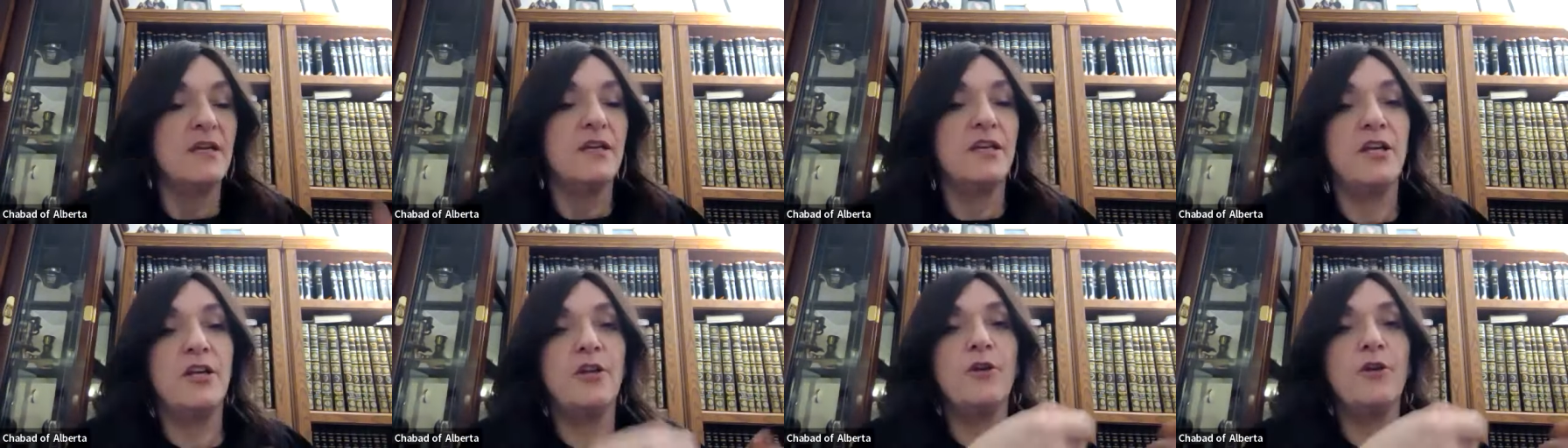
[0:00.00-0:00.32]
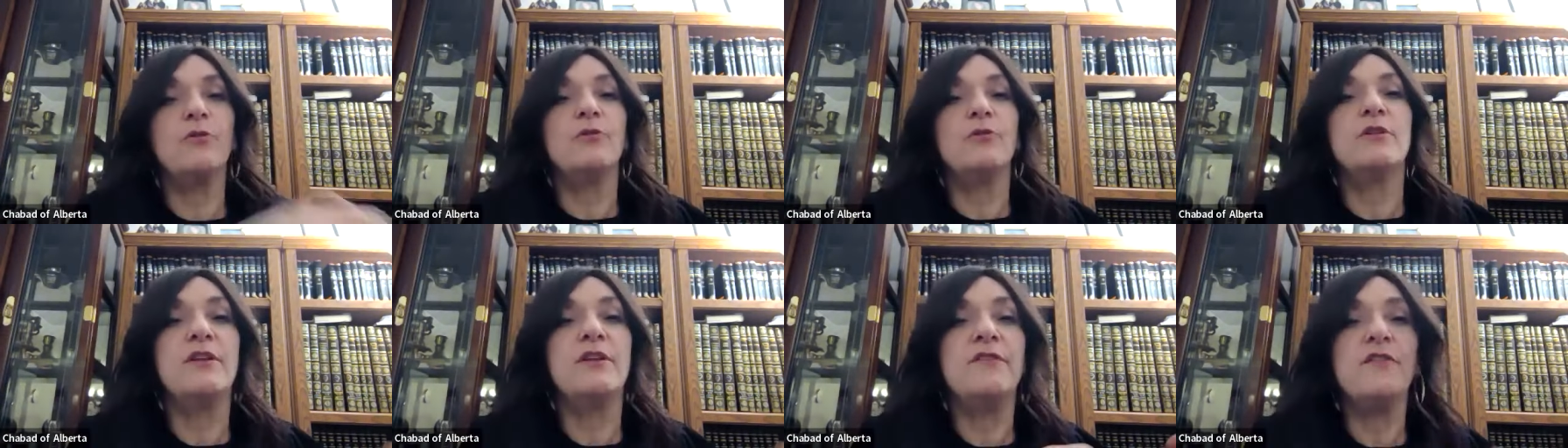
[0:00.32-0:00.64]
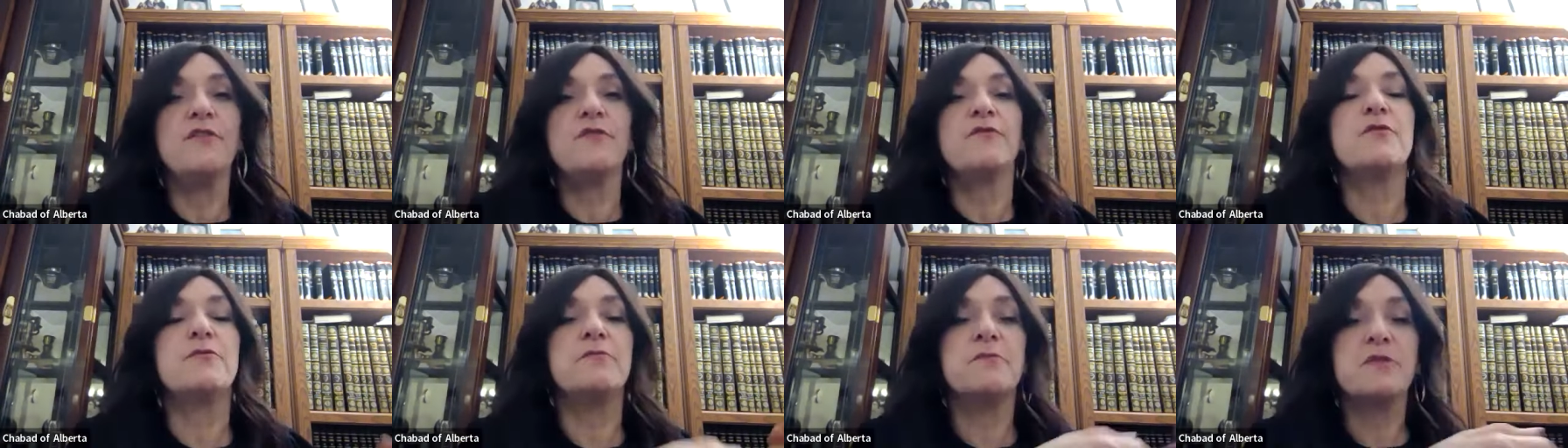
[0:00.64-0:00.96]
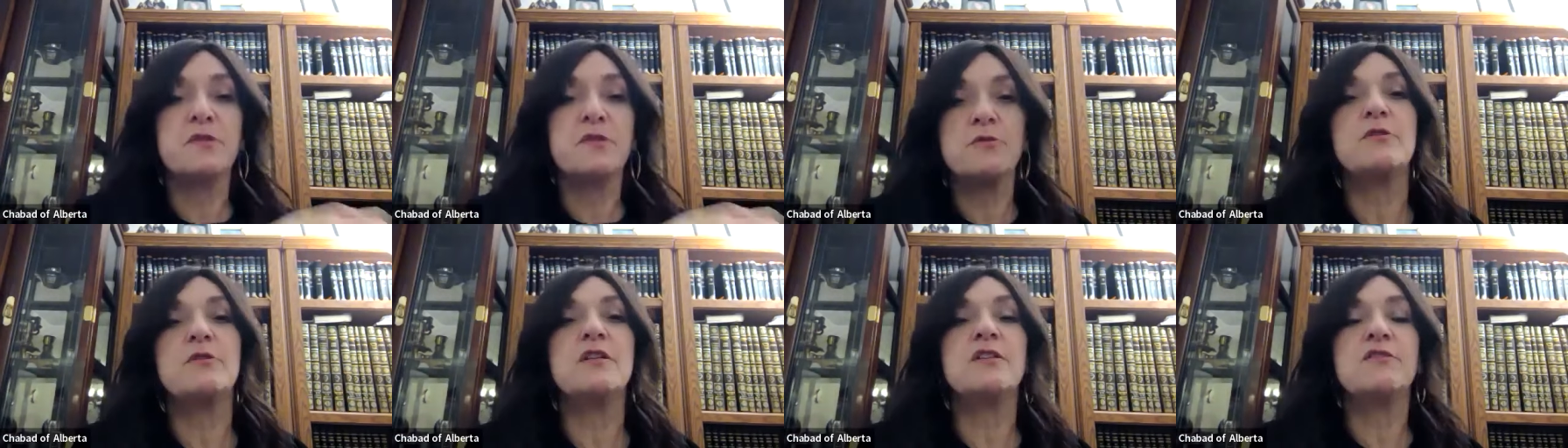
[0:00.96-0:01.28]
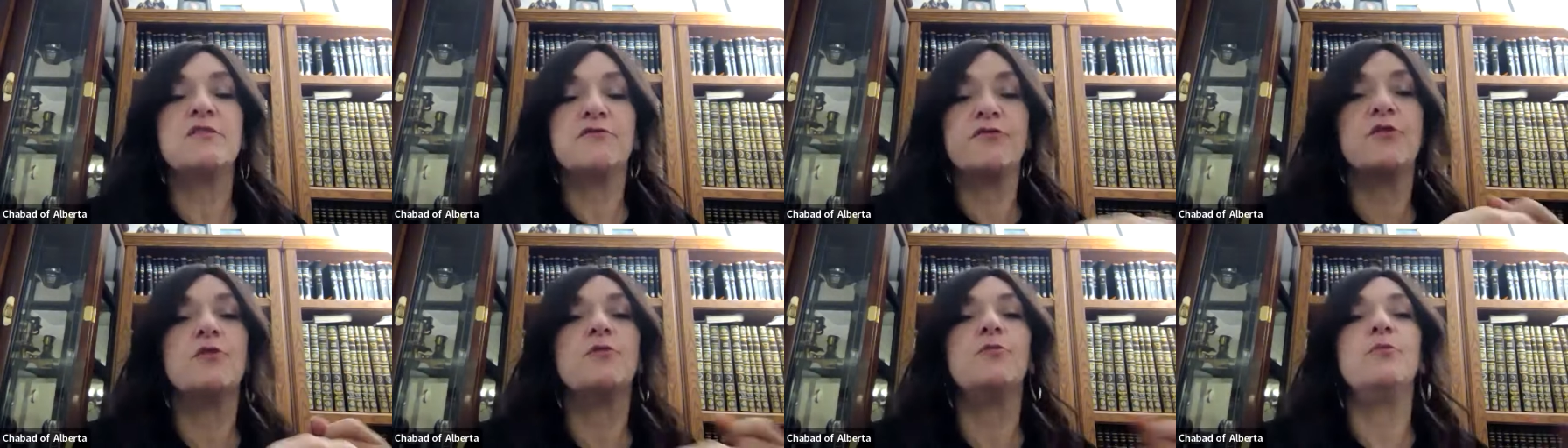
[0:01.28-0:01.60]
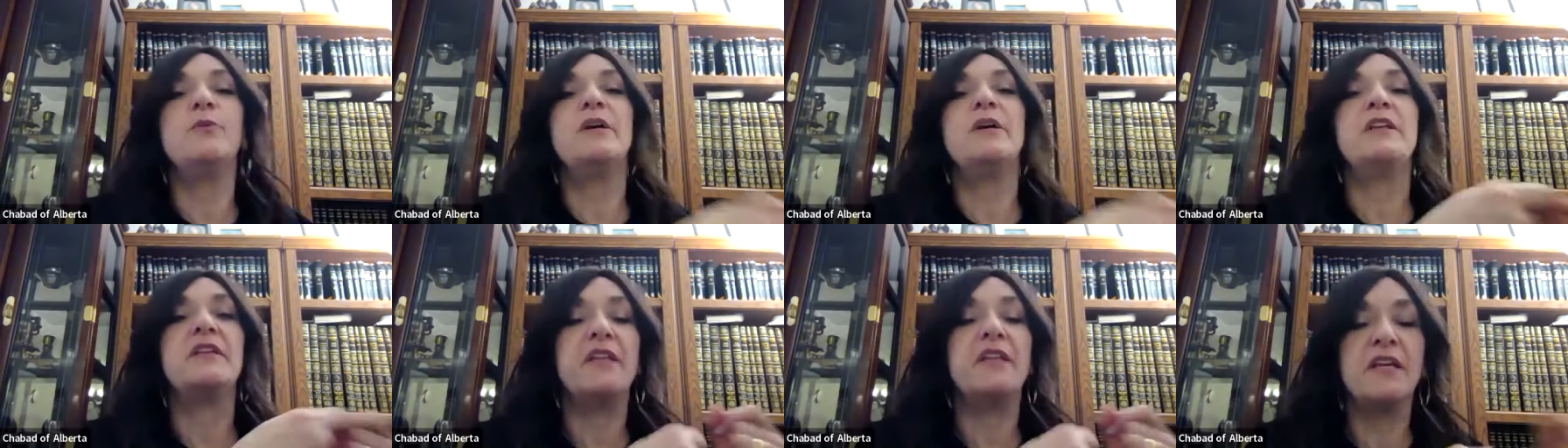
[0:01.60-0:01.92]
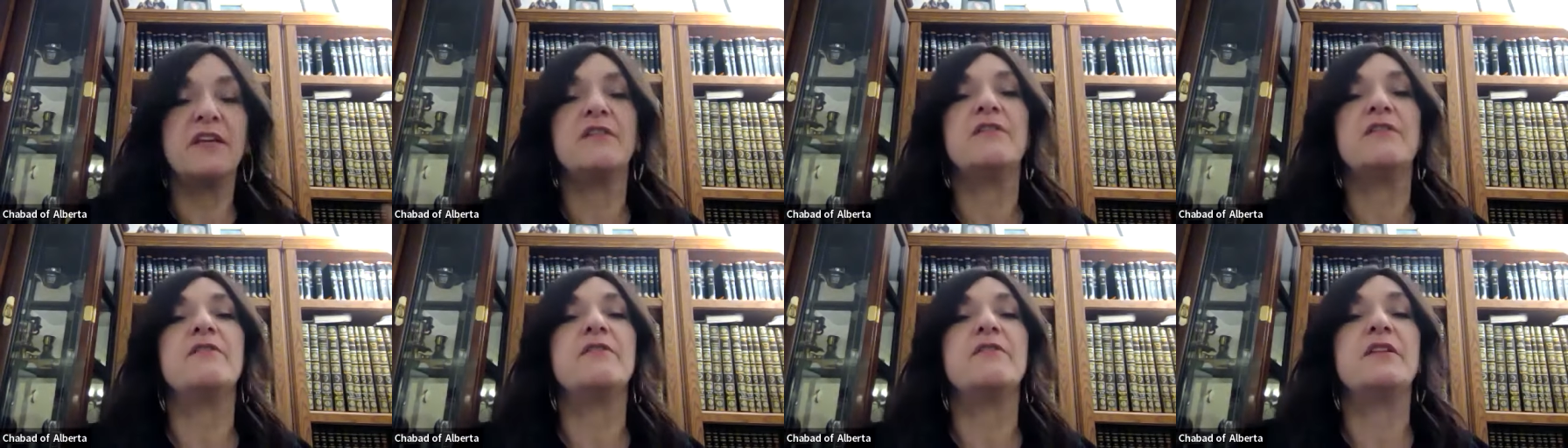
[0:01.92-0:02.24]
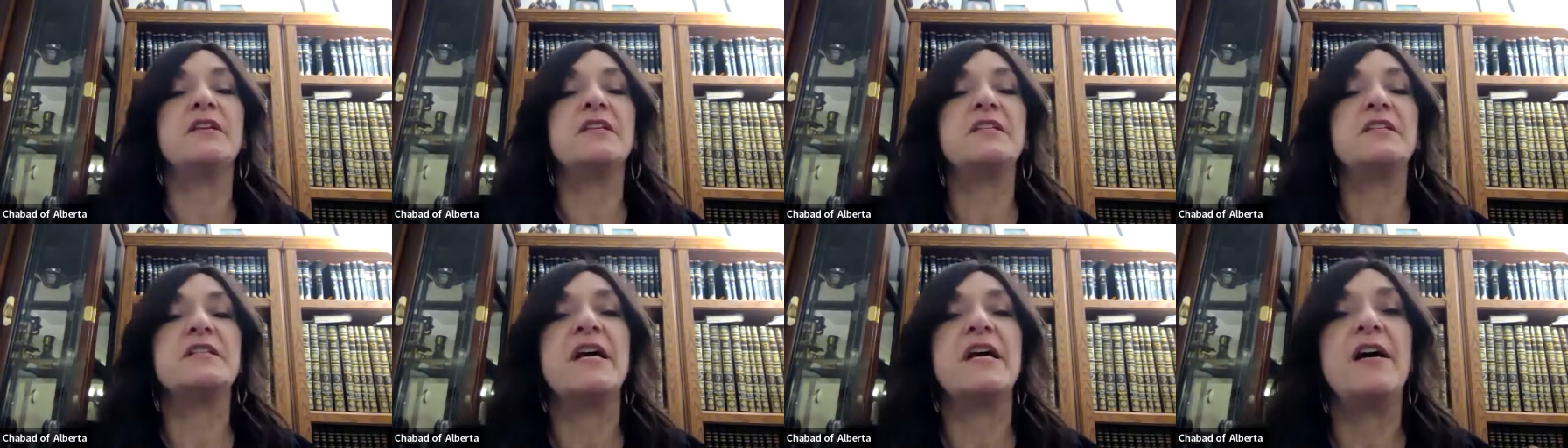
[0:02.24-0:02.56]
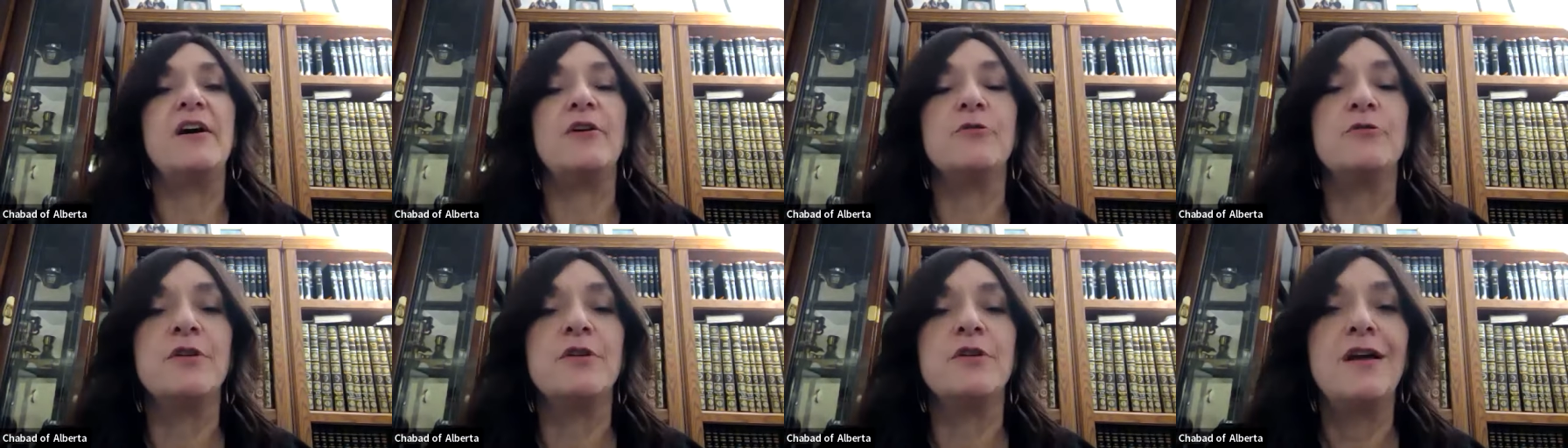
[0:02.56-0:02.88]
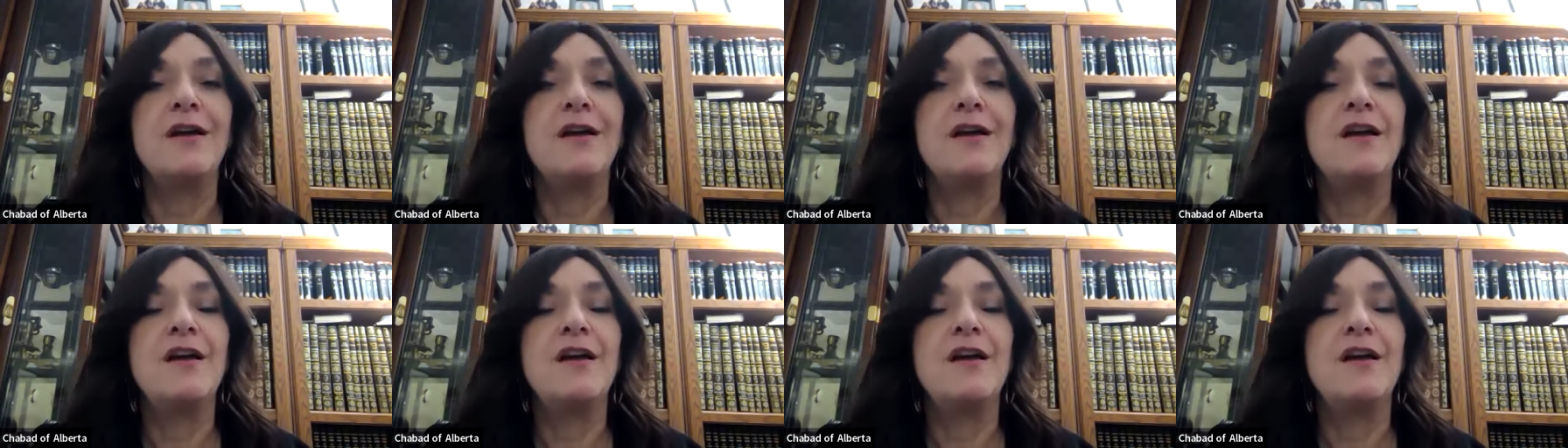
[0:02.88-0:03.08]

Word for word: you know, living from a suitcase for a week, taking things out.